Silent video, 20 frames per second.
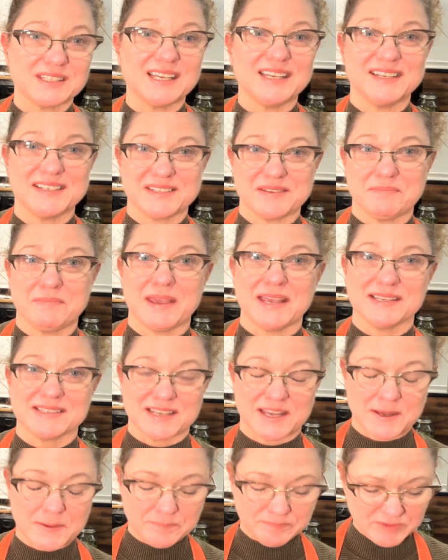It is
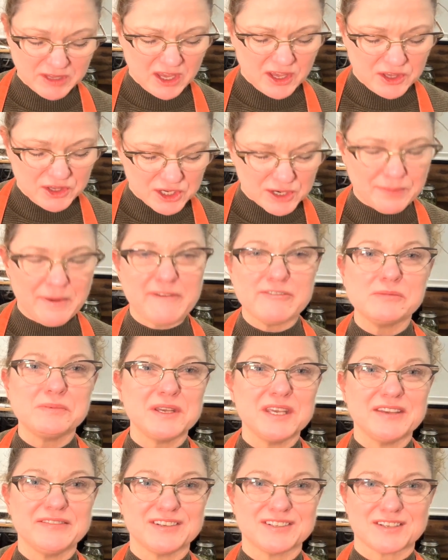amazing. You could
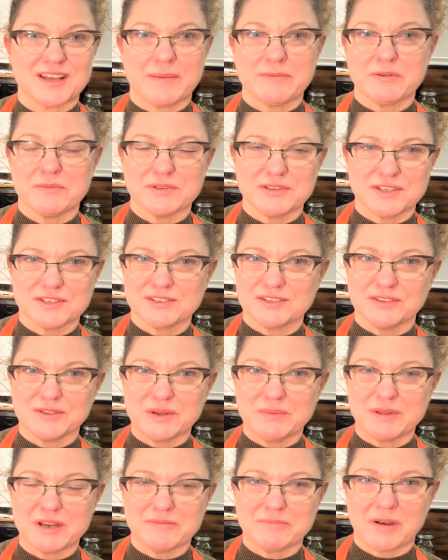probably even top it with just a
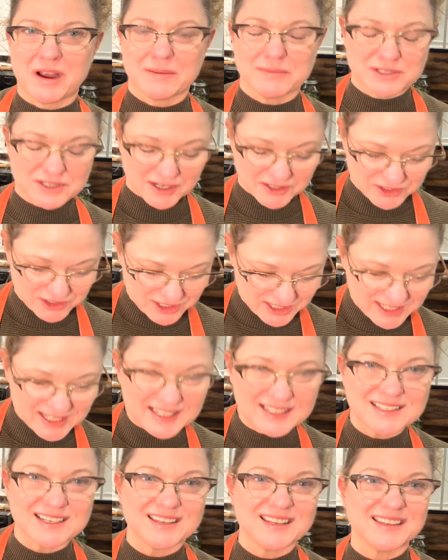little bit of Parmesan
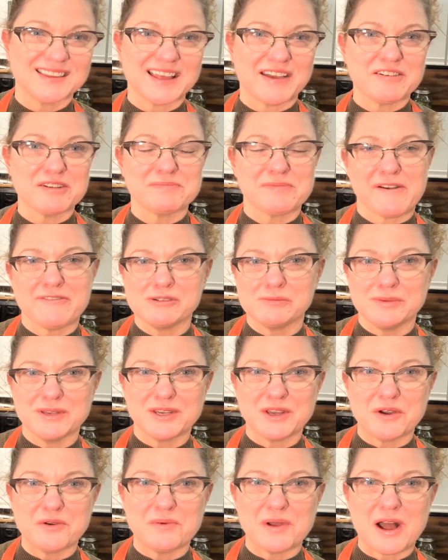cheese. I think that would probably
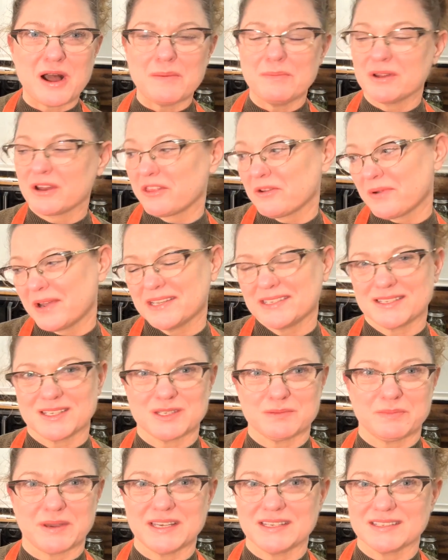go well, but otherwise the
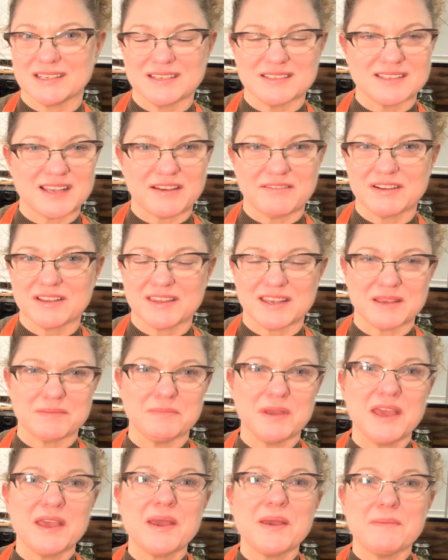spices,
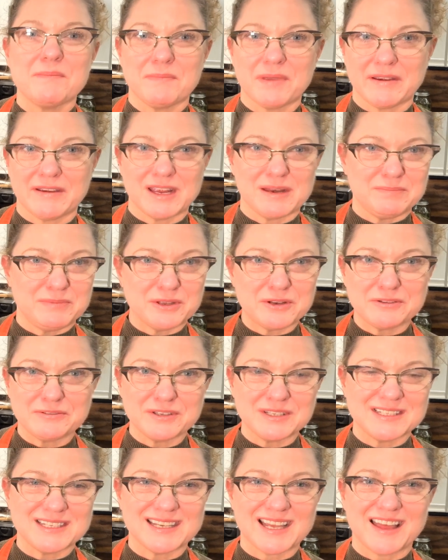everything married
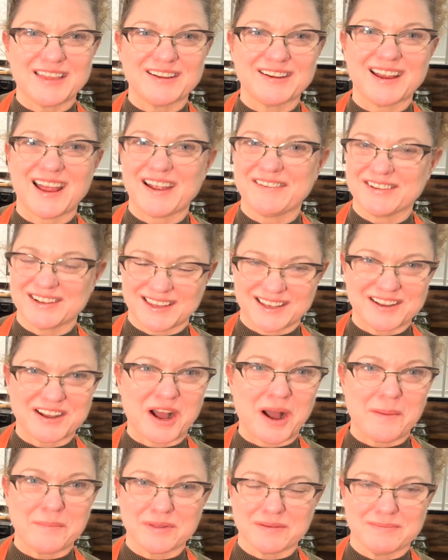beautifully together, everything
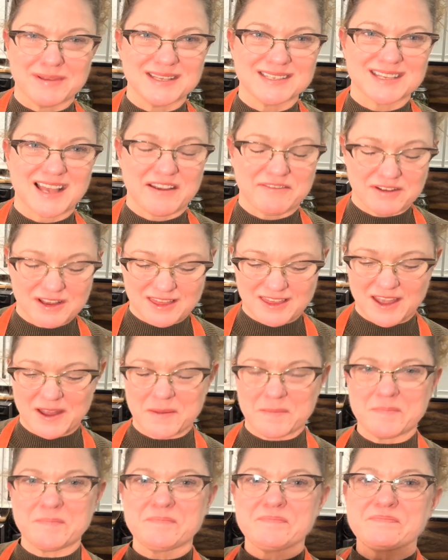complements
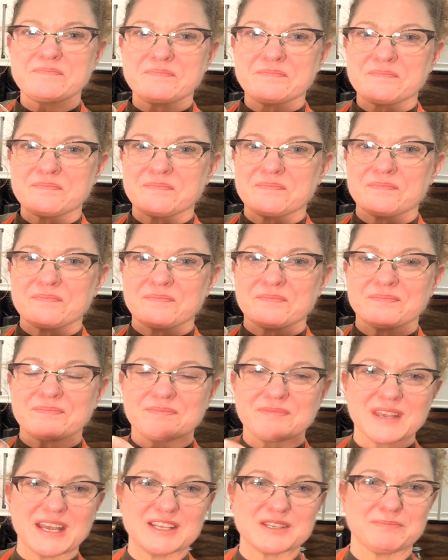everything.
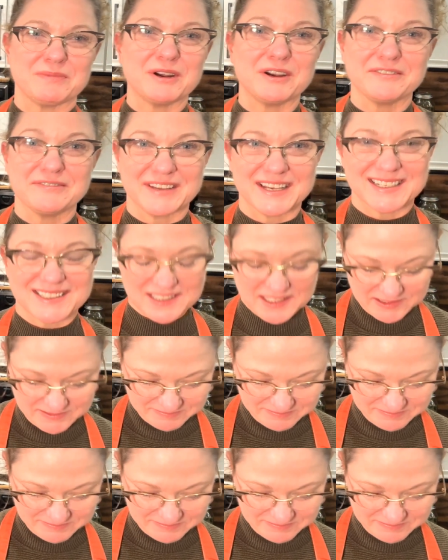It's perfect.